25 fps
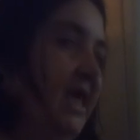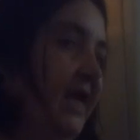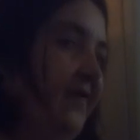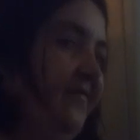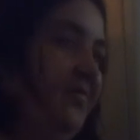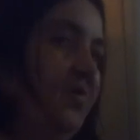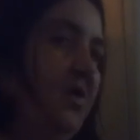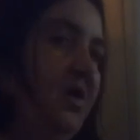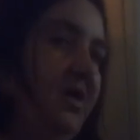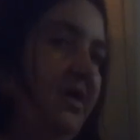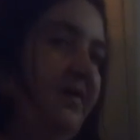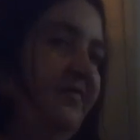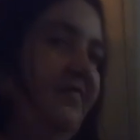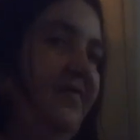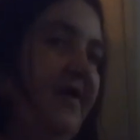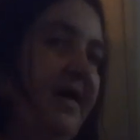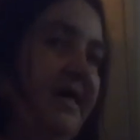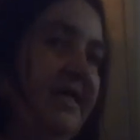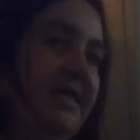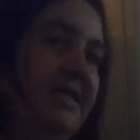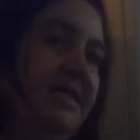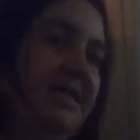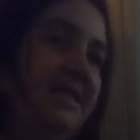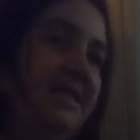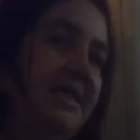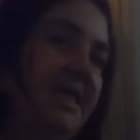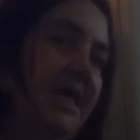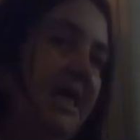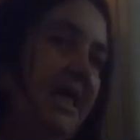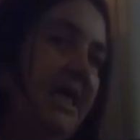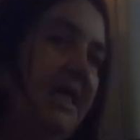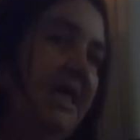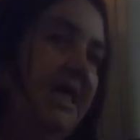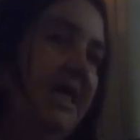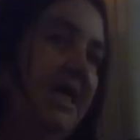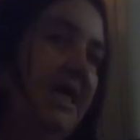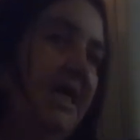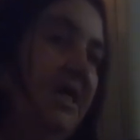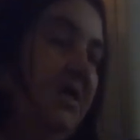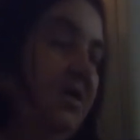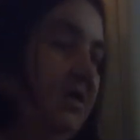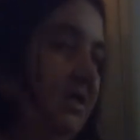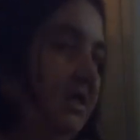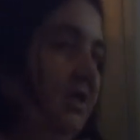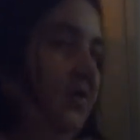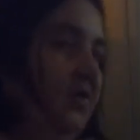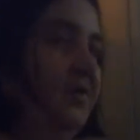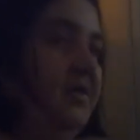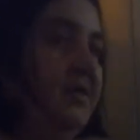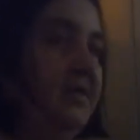and everyone can fucking see
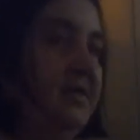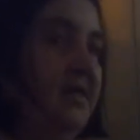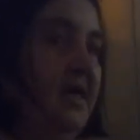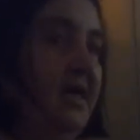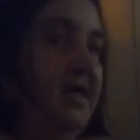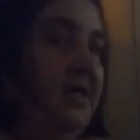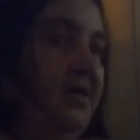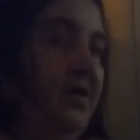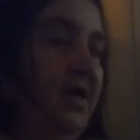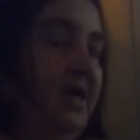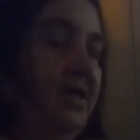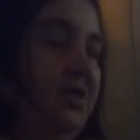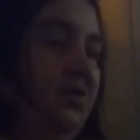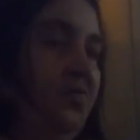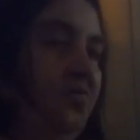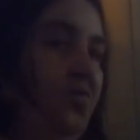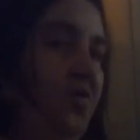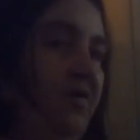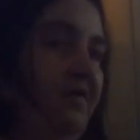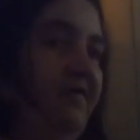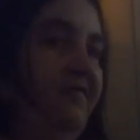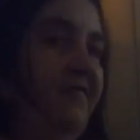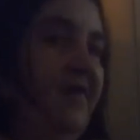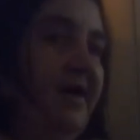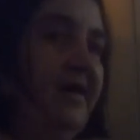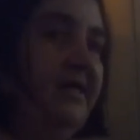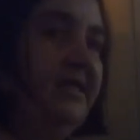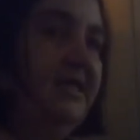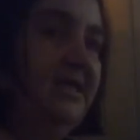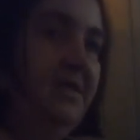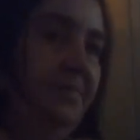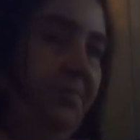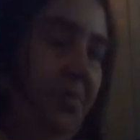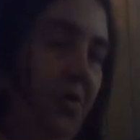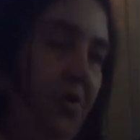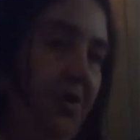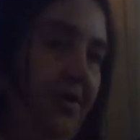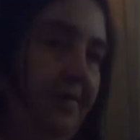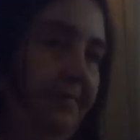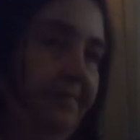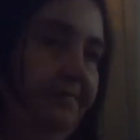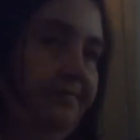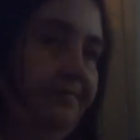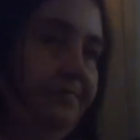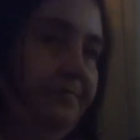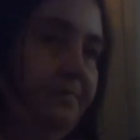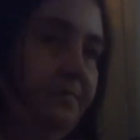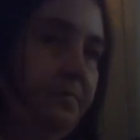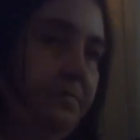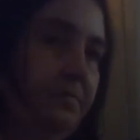that they're in the wrong fucking spot.
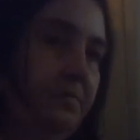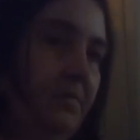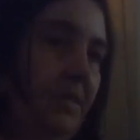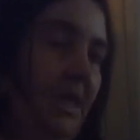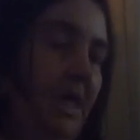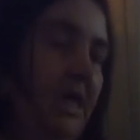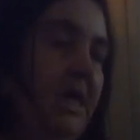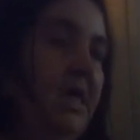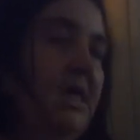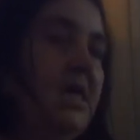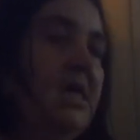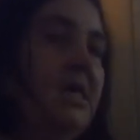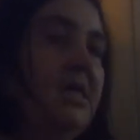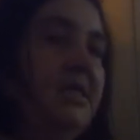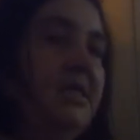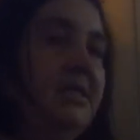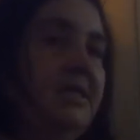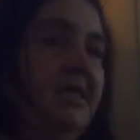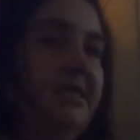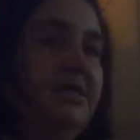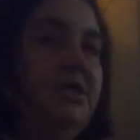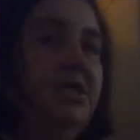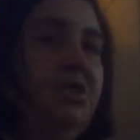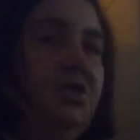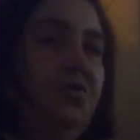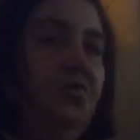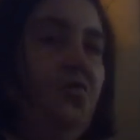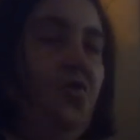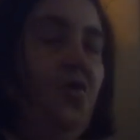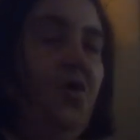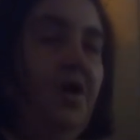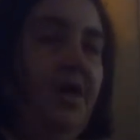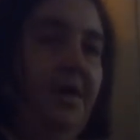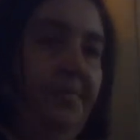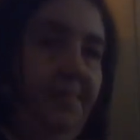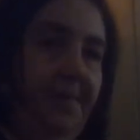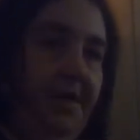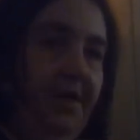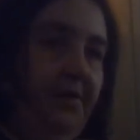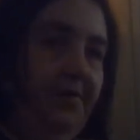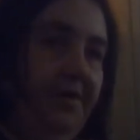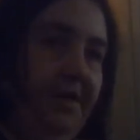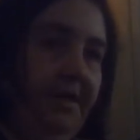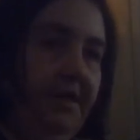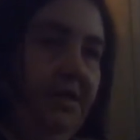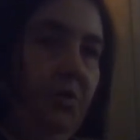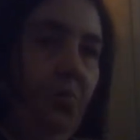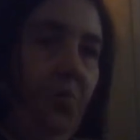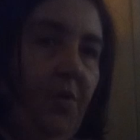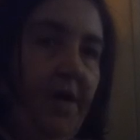Such as Orion
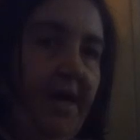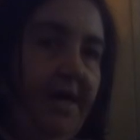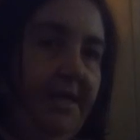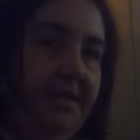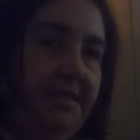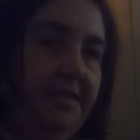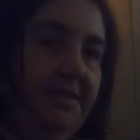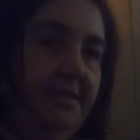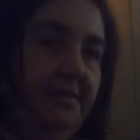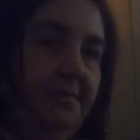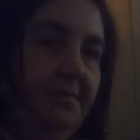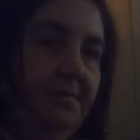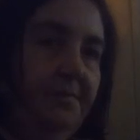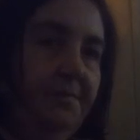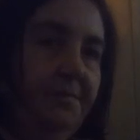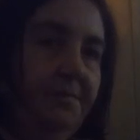appearing in the west.